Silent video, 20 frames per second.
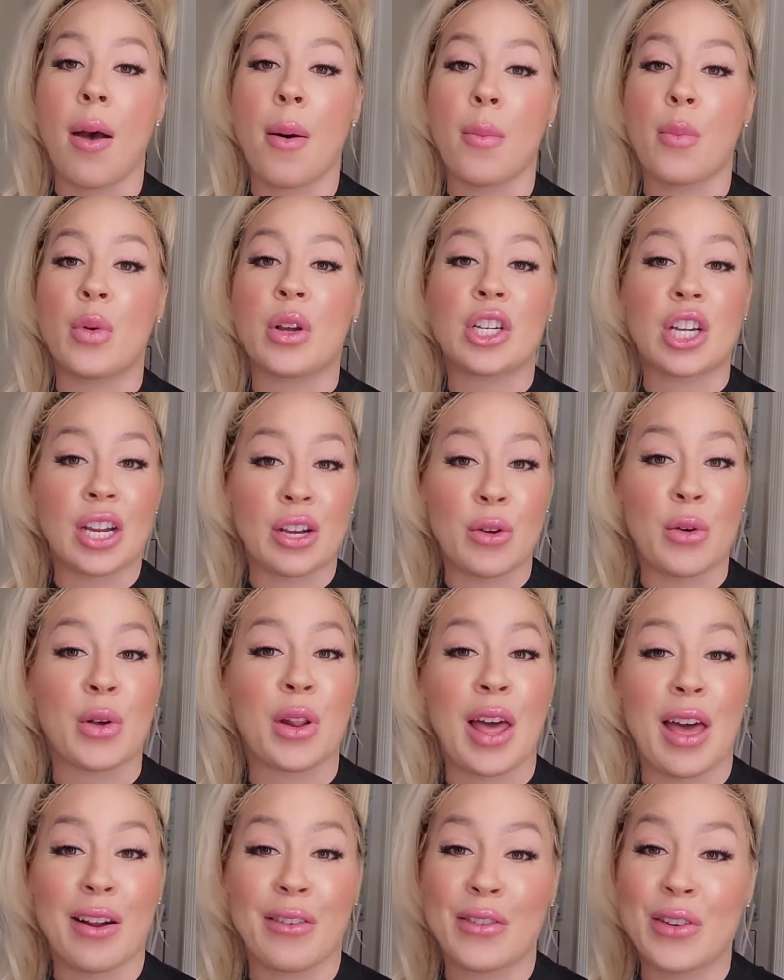which I know a
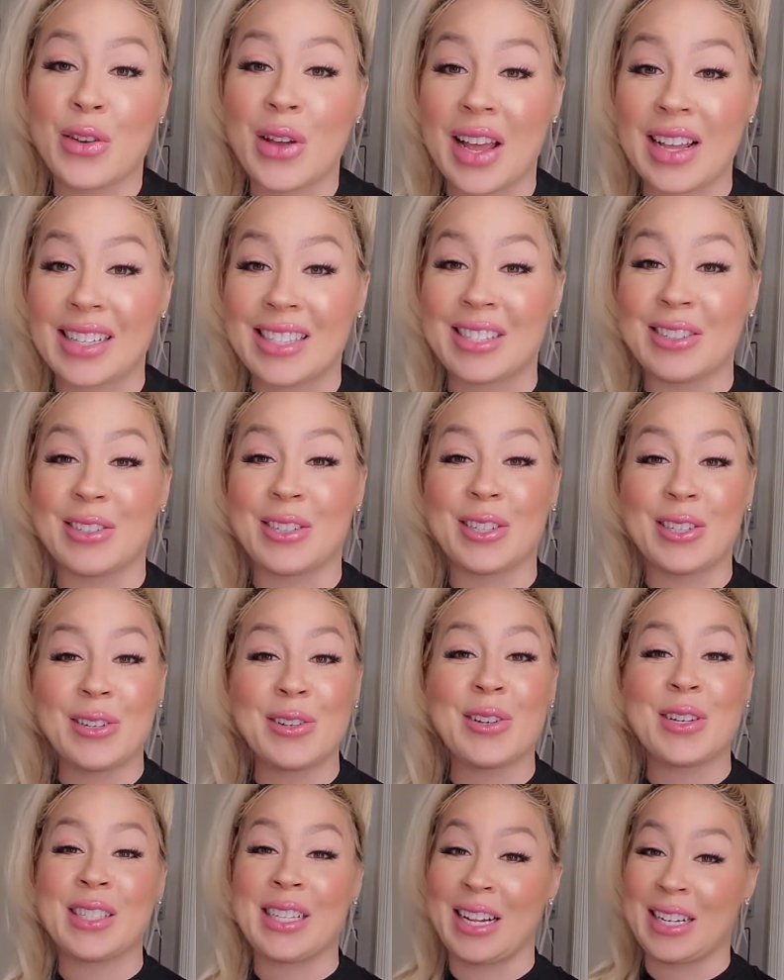lot of you guys do
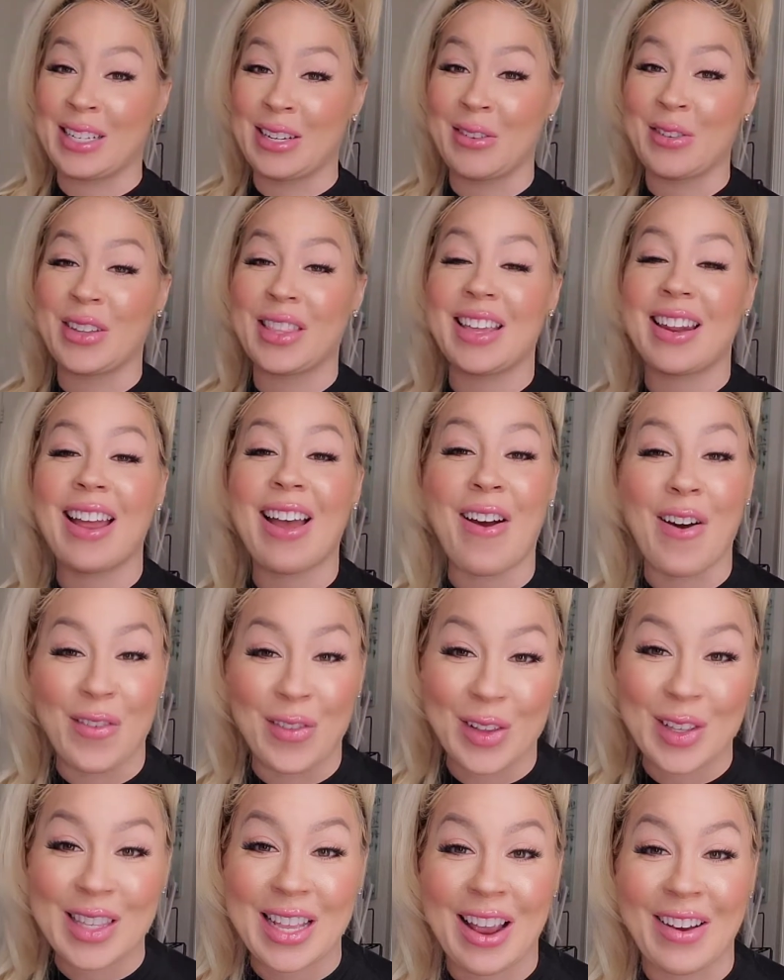too because I deal with it
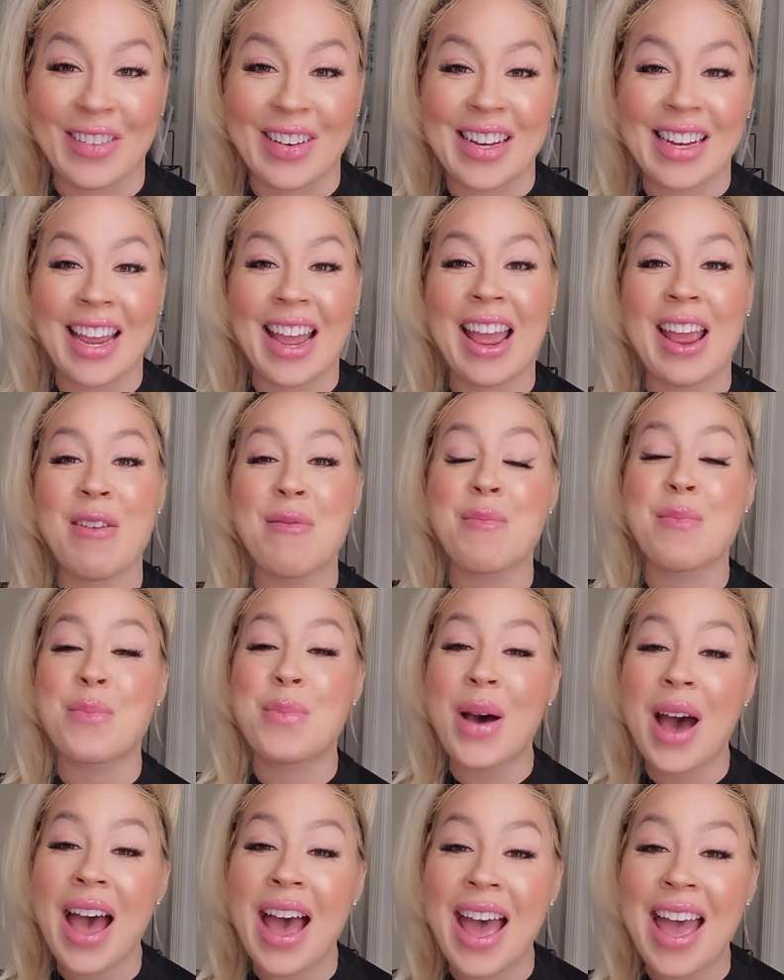almost every day.
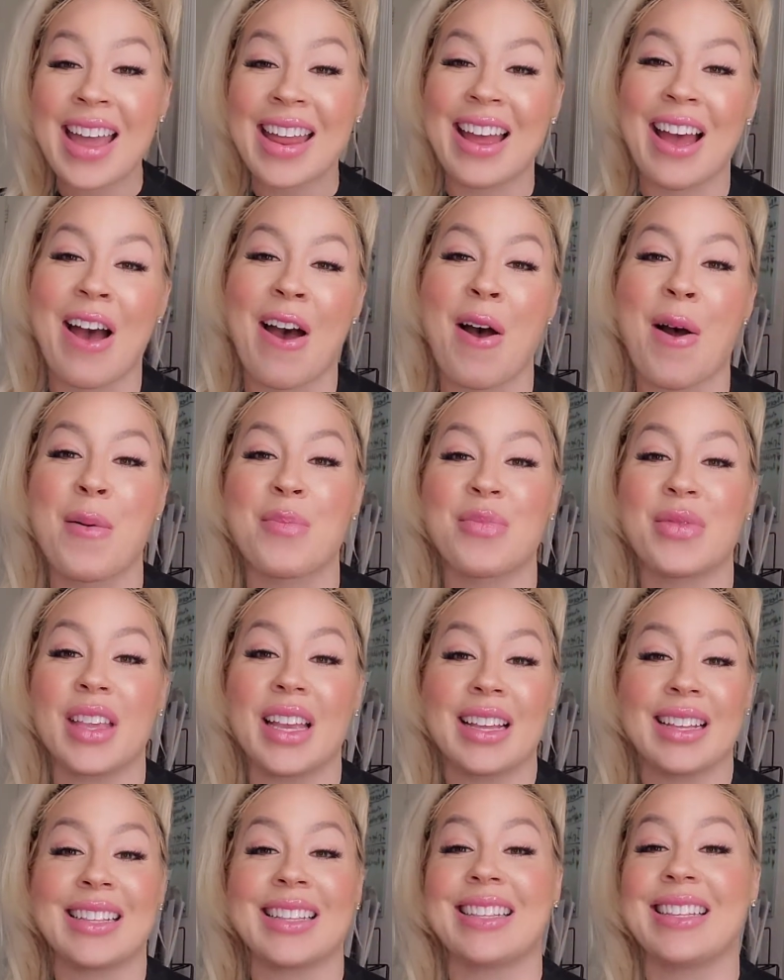But
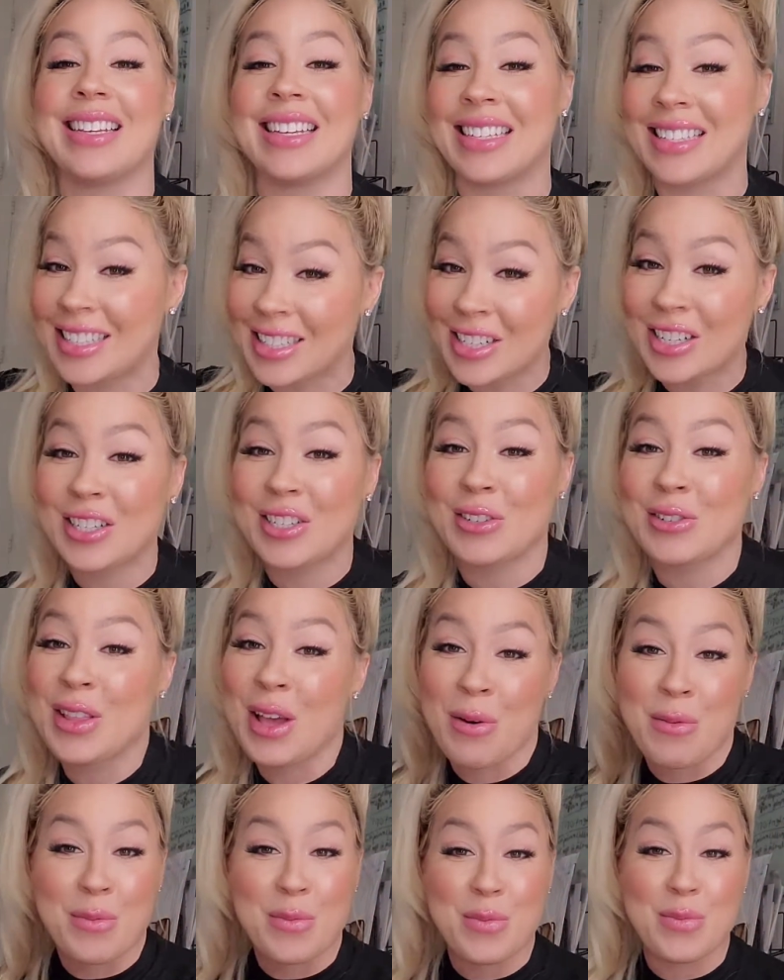it is an issue
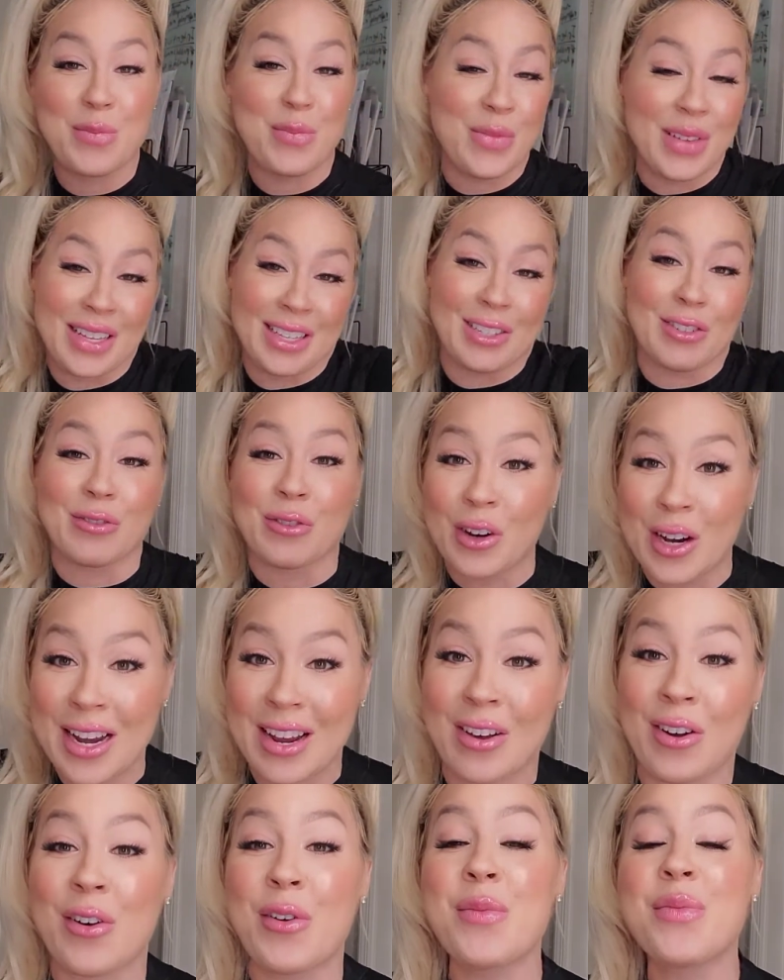that is
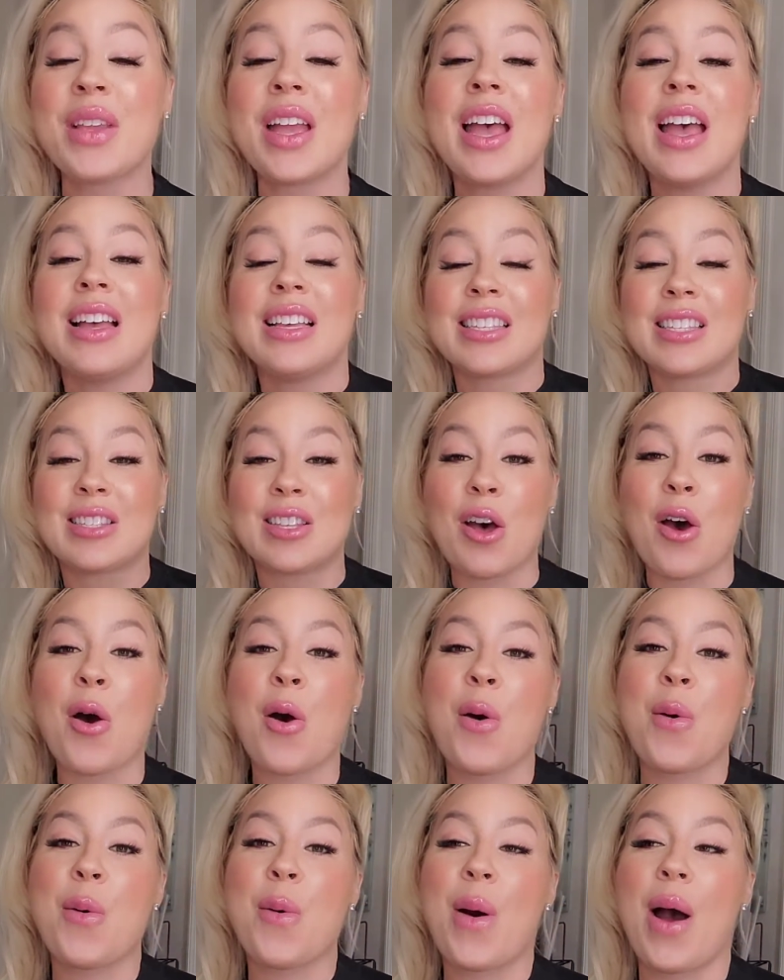real.
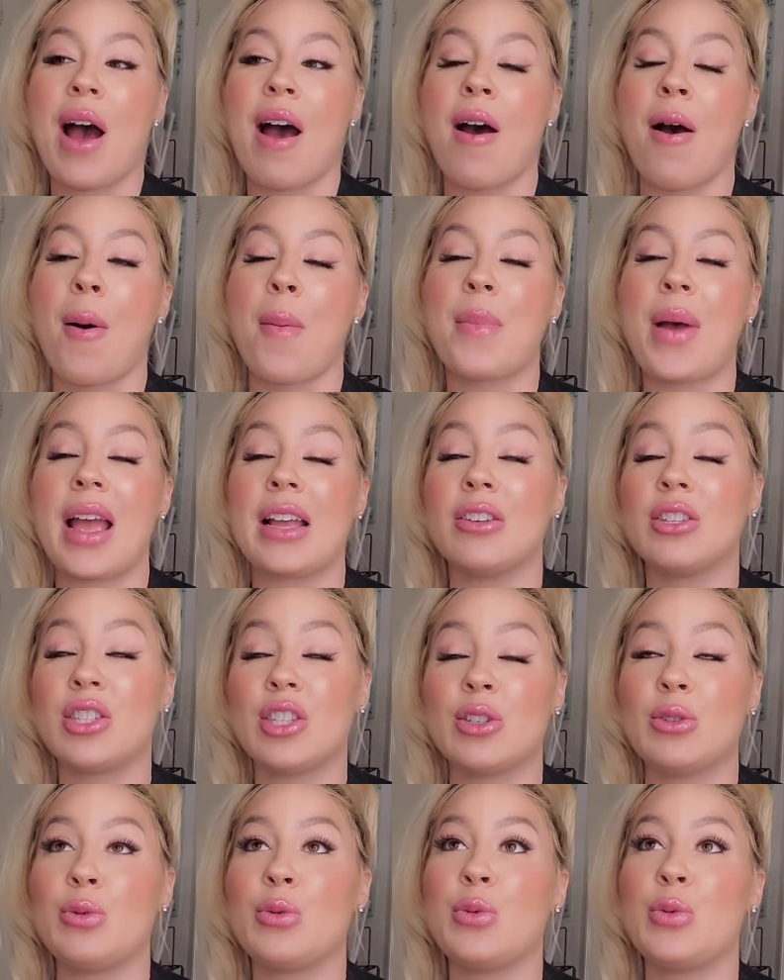So I used
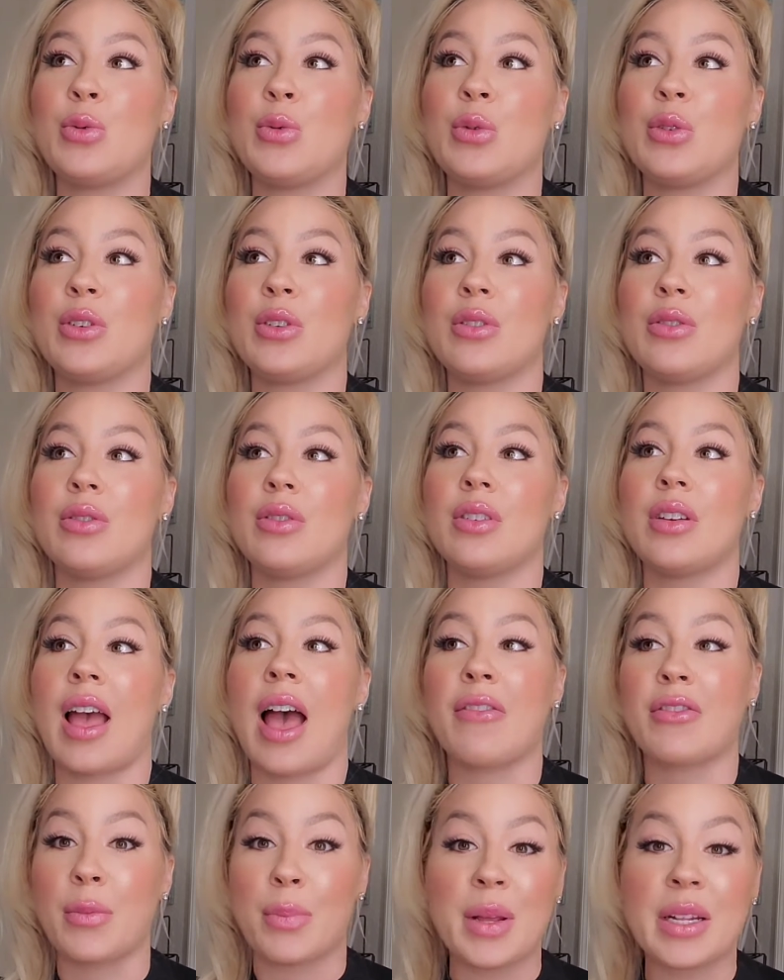to
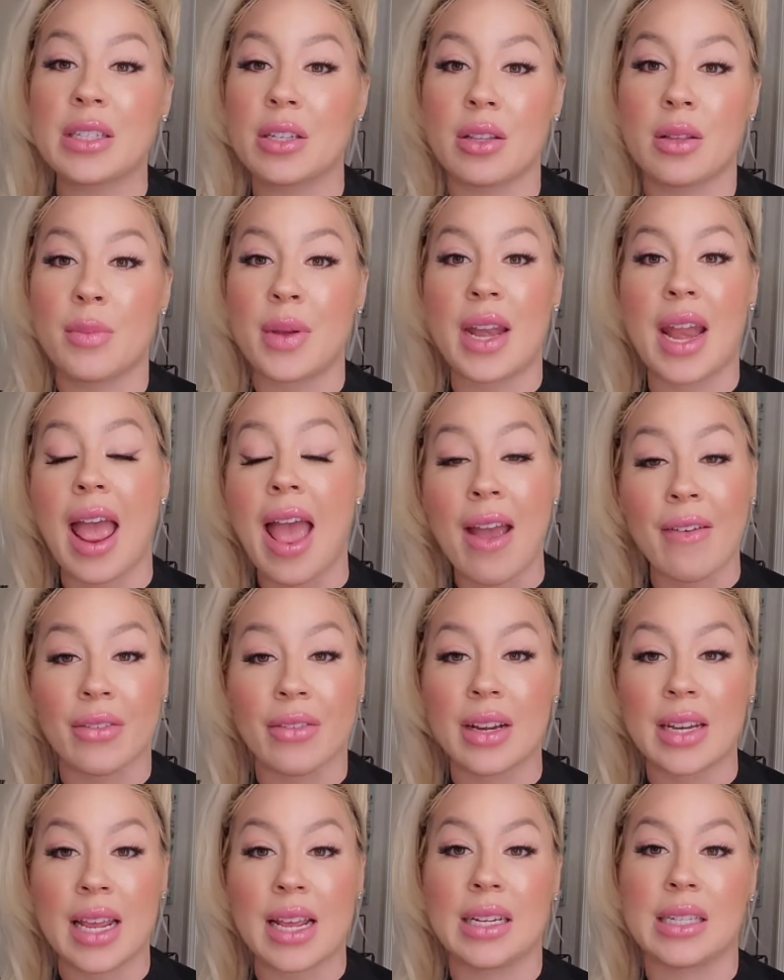have to pencil them in
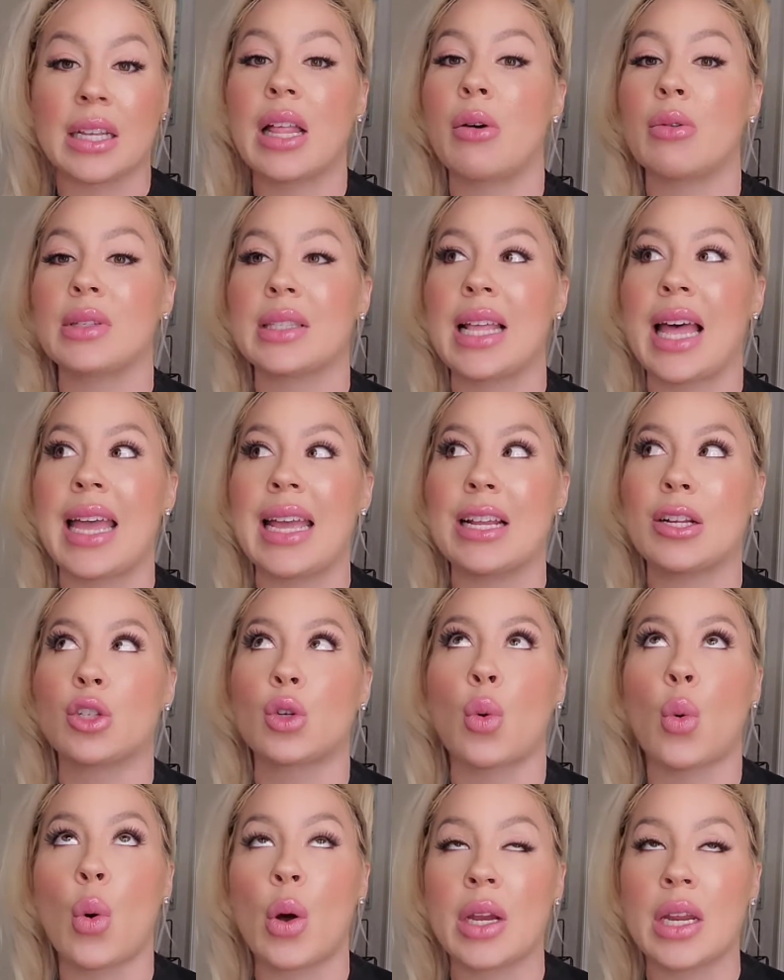every day till I was like
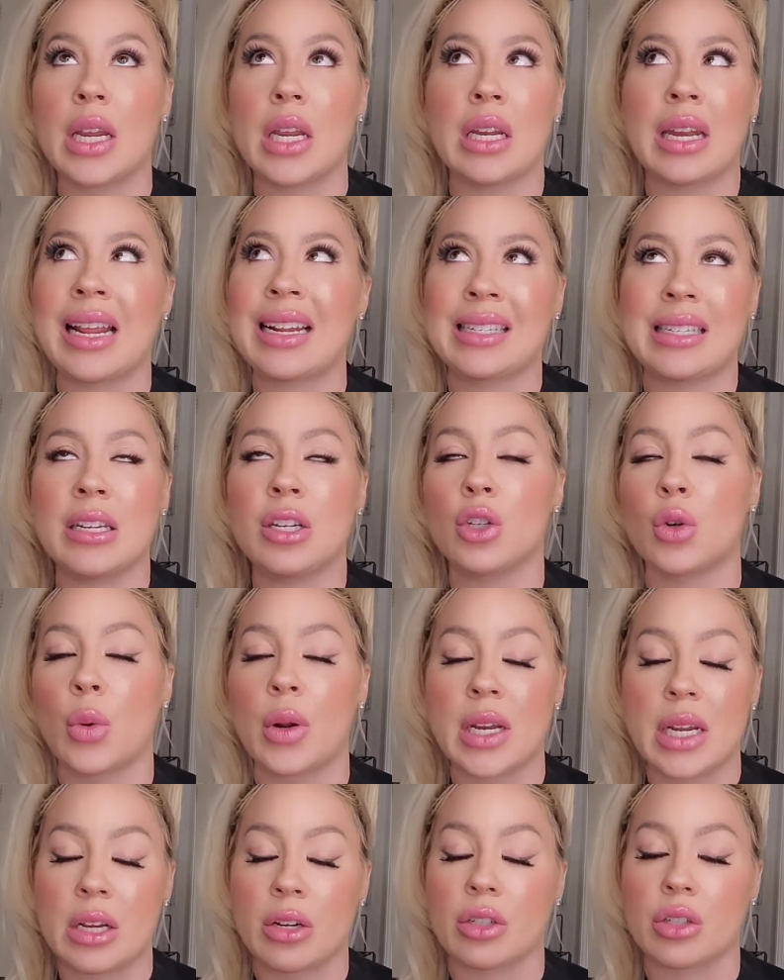19,
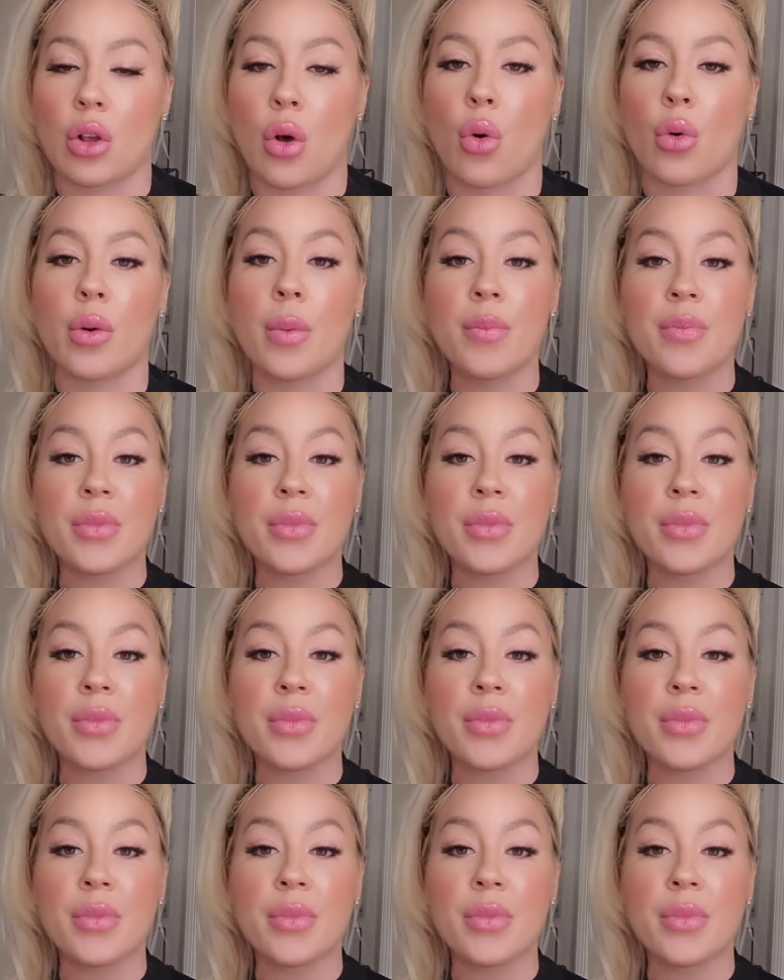20 years old.